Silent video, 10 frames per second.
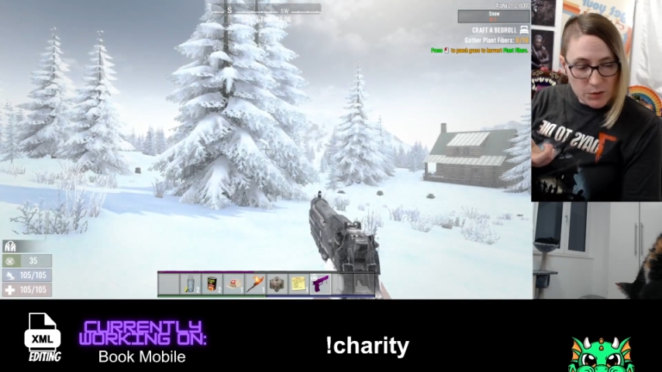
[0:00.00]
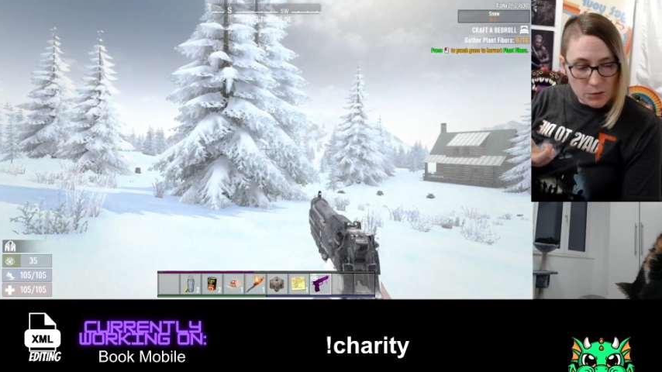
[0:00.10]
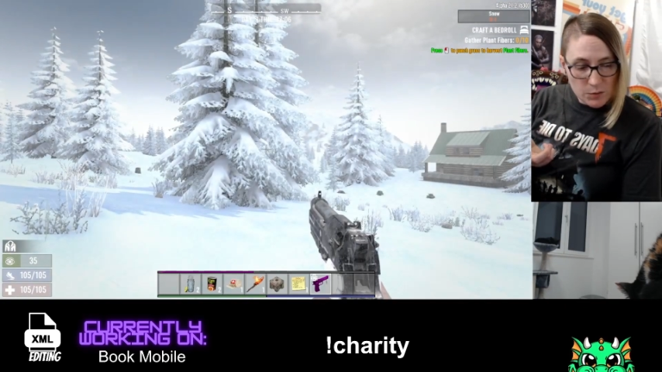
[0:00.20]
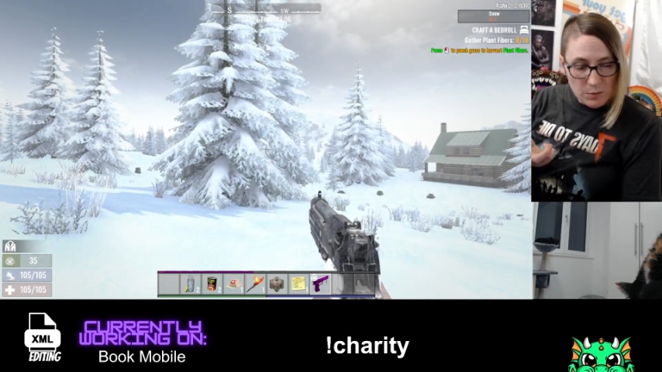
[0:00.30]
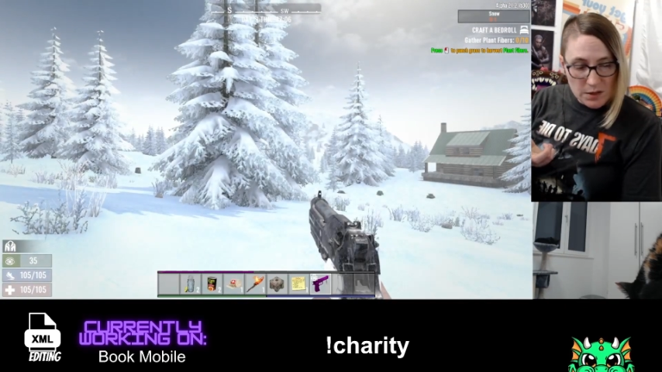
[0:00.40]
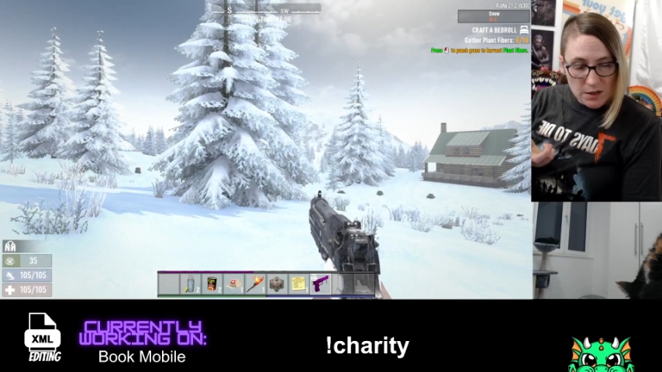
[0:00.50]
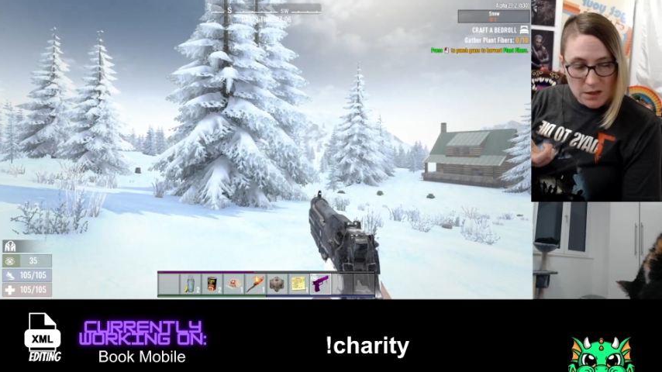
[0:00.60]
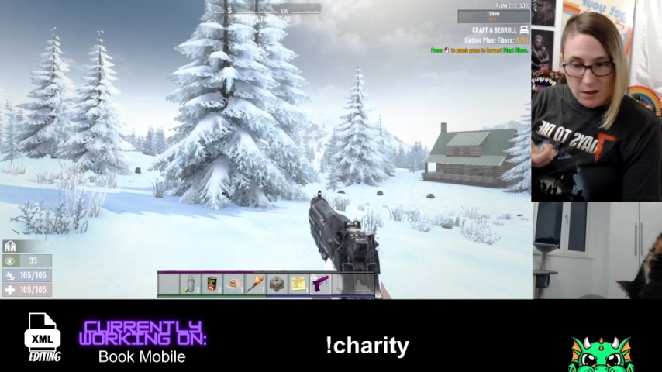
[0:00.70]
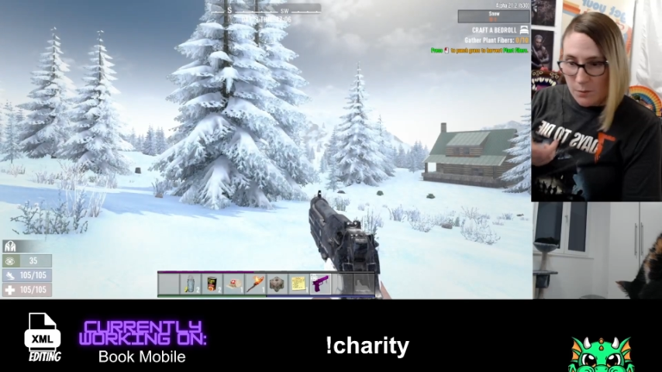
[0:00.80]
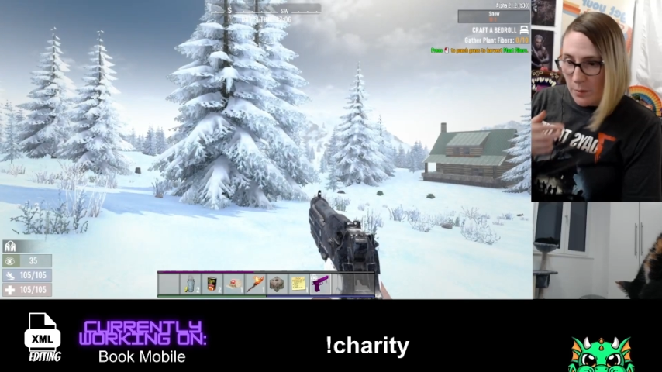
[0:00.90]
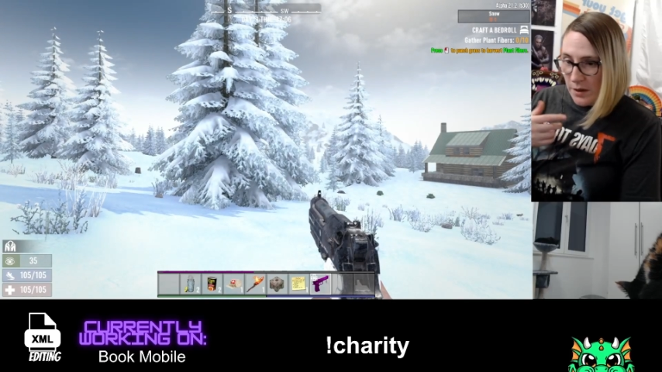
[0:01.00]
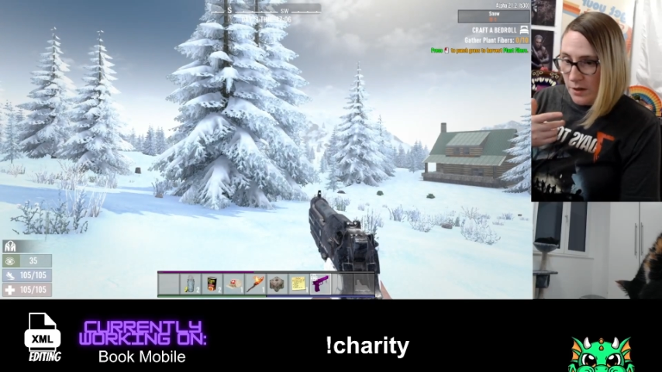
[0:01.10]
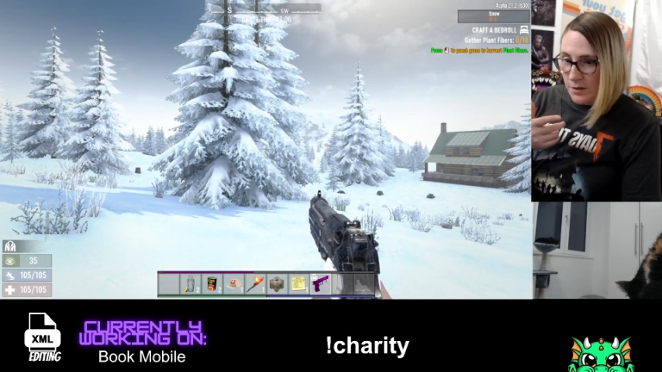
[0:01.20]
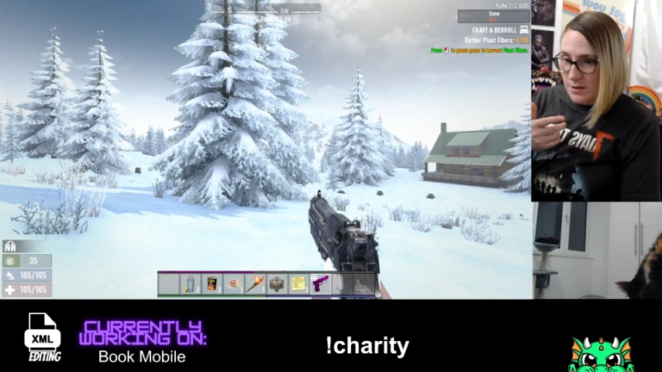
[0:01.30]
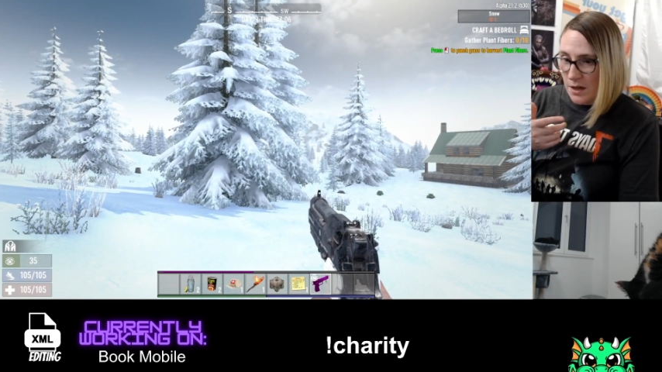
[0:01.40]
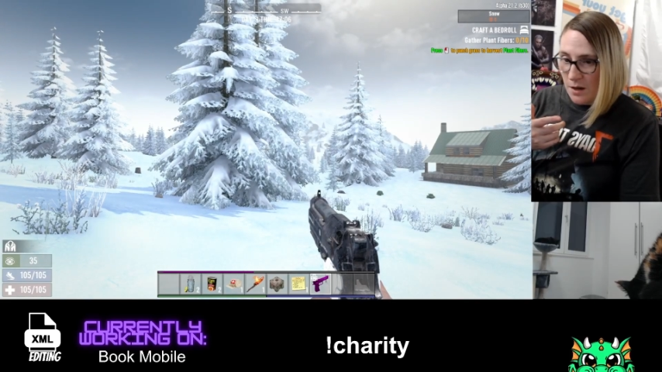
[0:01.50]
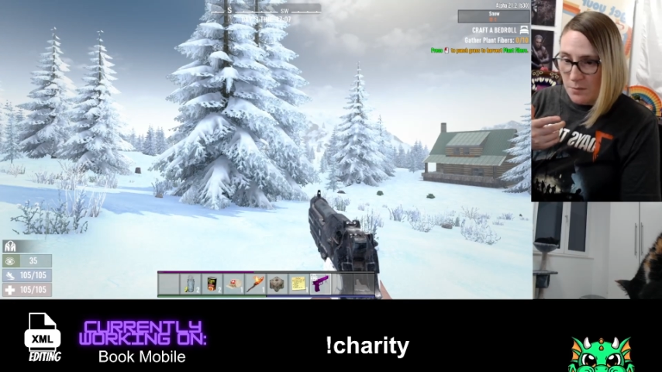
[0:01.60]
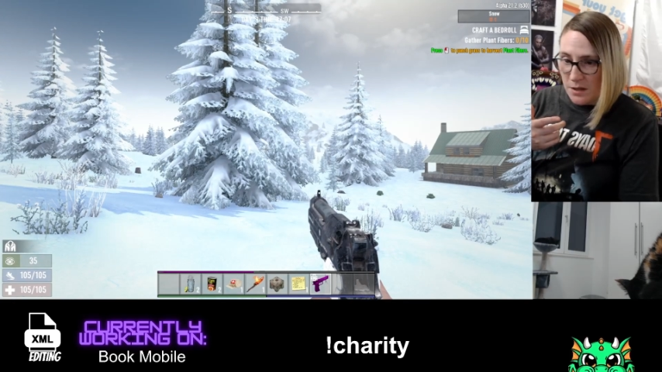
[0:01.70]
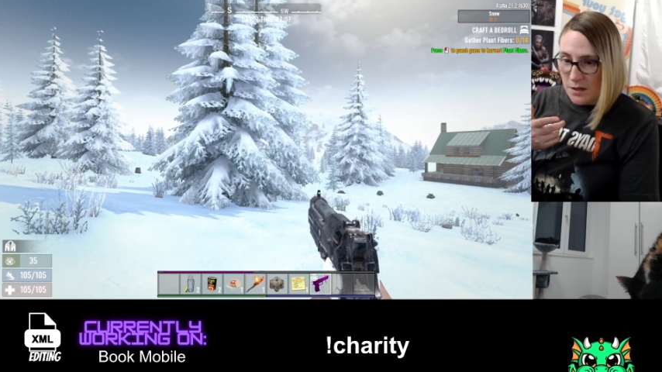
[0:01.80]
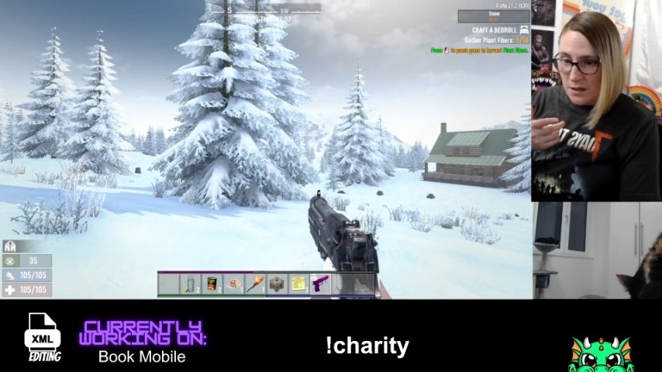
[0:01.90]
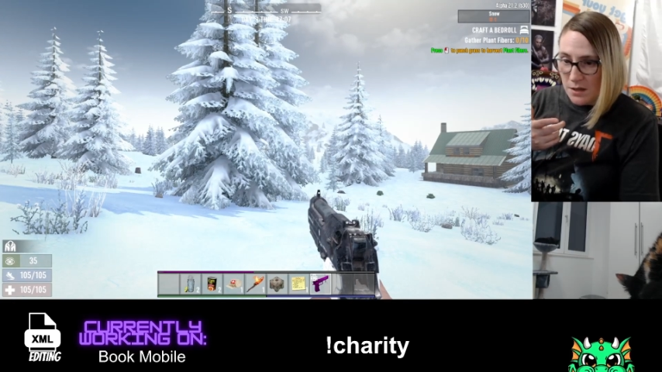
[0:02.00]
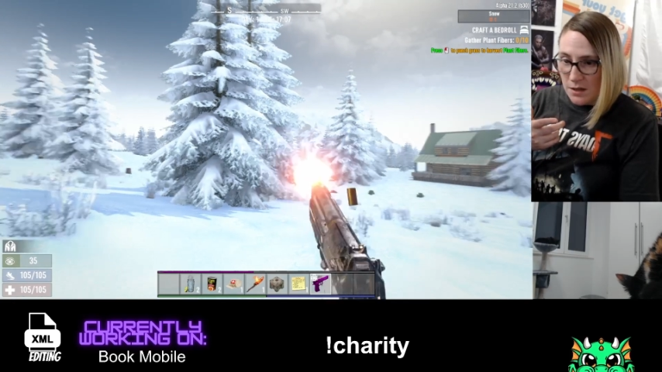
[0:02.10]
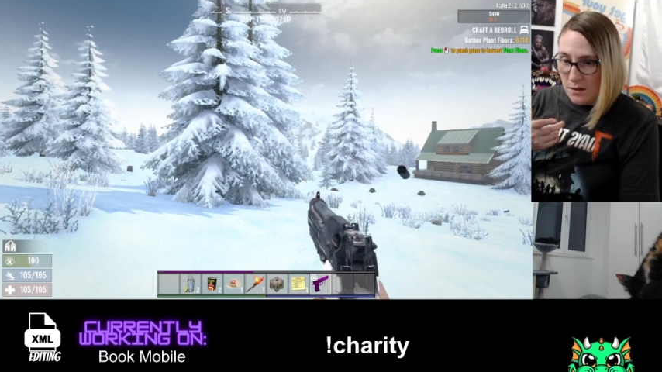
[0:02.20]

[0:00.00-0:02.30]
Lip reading: would be a biker zombie